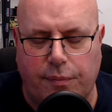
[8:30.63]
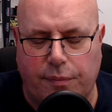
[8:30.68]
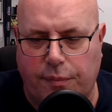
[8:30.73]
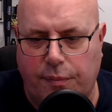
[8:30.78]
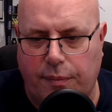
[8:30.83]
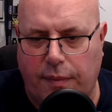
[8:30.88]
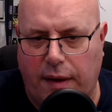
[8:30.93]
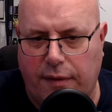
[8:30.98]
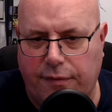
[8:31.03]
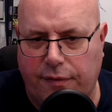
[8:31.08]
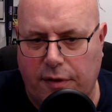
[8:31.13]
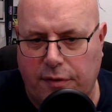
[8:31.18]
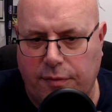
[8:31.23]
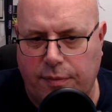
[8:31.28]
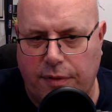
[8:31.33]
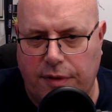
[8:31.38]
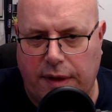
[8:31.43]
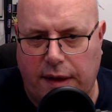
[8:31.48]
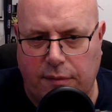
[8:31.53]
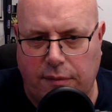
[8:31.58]
my first
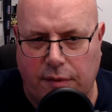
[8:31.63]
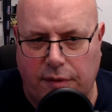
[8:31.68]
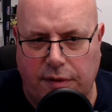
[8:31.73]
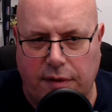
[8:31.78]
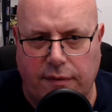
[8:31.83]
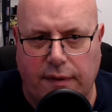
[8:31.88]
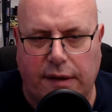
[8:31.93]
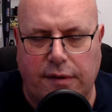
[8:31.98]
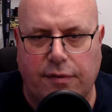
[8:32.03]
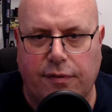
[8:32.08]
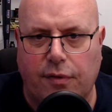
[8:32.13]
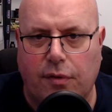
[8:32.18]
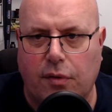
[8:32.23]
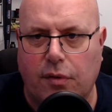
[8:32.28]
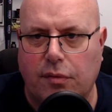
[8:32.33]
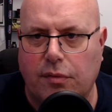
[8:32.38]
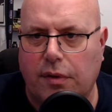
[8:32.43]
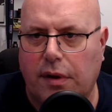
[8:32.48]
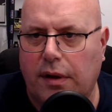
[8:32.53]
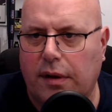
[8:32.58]
machine, which I've had
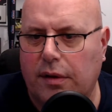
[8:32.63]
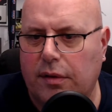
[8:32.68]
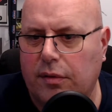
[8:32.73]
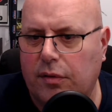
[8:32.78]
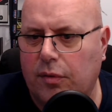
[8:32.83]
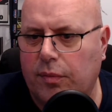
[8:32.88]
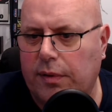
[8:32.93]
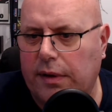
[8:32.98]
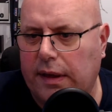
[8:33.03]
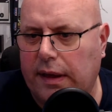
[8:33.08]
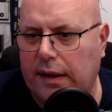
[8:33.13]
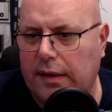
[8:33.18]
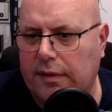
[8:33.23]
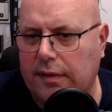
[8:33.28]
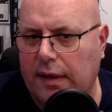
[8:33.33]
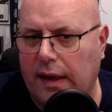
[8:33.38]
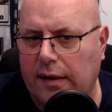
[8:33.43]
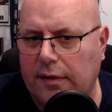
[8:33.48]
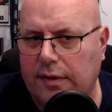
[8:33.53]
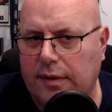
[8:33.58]
for a couple of years,
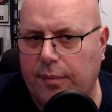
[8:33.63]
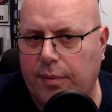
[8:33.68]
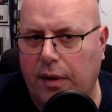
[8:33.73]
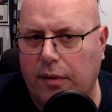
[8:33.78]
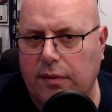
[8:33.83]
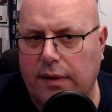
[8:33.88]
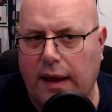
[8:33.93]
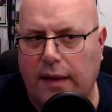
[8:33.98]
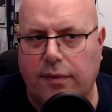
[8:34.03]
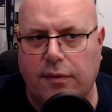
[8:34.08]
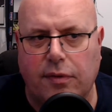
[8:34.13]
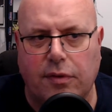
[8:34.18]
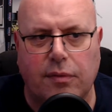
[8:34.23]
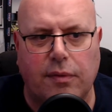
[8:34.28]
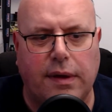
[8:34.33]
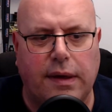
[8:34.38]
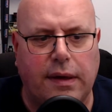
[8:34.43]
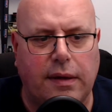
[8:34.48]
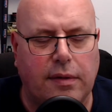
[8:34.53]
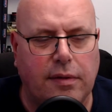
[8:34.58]
actually broke down the other
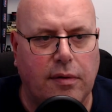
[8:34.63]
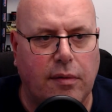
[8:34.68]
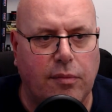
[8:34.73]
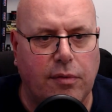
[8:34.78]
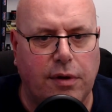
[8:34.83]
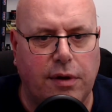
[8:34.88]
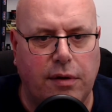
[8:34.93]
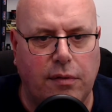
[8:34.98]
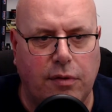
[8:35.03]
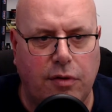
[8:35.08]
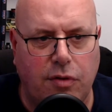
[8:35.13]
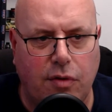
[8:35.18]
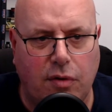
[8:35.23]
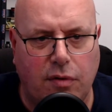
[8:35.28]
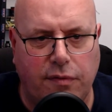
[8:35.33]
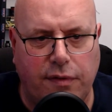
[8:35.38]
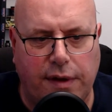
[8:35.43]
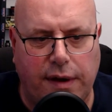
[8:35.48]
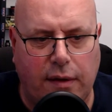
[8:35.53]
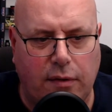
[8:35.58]
week. So I'm going to do a
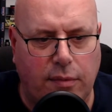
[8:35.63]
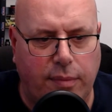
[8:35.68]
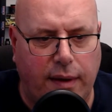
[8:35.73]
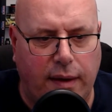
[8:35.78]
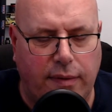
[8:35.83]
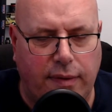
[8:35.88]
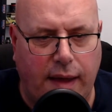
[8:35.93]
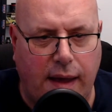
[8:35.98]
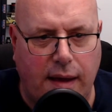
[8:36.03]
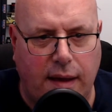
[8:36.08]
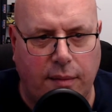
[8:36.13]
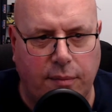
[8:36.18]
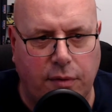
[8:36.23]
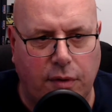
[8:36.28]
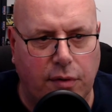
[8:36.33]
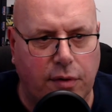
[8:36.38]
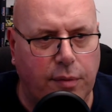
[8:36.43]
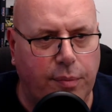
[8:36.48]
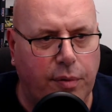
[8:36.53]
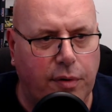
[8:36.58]
short video about that. I'm
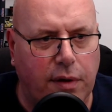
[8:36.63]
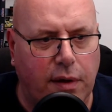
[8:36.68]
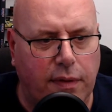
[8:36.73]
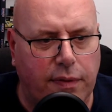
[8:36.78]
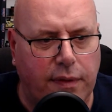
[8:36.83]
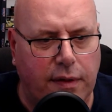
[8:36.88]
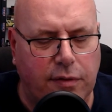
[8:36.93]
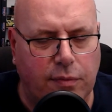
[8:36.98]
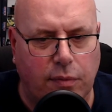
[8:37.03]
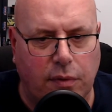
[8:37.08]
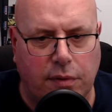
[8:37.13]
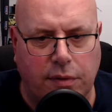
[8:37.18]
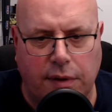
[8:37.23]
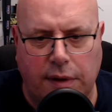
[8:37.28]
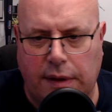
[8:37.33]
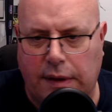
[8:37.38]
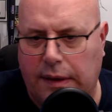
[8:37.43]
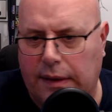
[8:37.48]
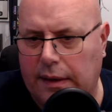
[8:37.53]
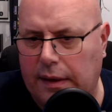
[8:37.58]
not going to put it on this one.
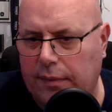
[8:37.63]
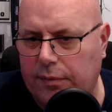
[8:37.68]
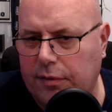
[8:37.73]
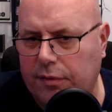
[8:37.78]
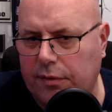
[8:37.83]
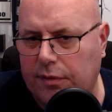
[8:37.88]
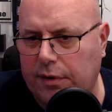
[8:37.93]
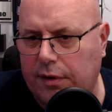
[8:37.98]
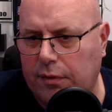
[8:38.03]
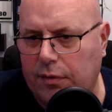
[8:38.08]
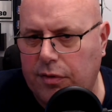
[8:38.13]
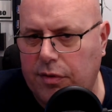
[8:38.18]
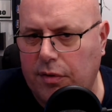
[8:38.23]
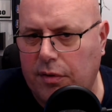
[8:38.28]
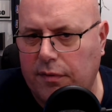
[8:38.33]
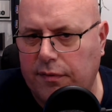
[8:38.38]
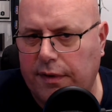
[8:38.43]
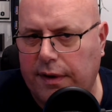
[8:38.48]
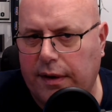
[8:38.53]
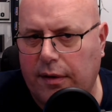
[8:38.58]
I'm just going to do a
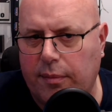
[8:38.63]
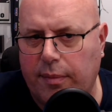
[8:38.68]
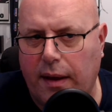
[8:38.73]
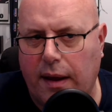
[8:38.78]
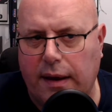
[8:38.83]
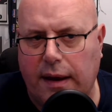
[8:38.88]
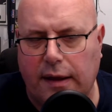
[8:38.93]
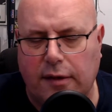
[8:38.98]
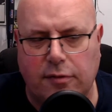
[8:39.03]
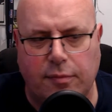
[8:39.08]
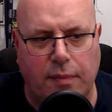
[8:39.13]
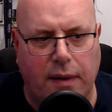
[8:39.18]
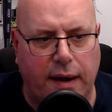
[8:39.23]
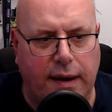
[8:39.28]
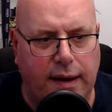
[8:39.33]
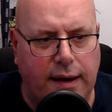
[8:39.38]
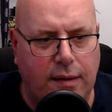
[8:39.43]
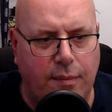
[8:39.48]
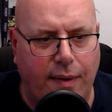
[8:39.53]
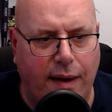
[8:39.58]
short video about
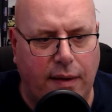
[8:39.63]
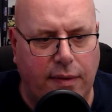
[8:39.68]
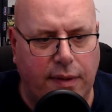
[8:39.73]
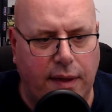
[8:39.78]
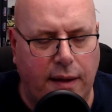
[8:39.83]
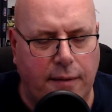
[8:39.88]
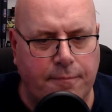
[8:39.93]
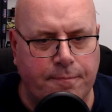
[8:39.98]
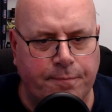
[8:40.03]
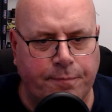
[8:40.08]
explaining about that.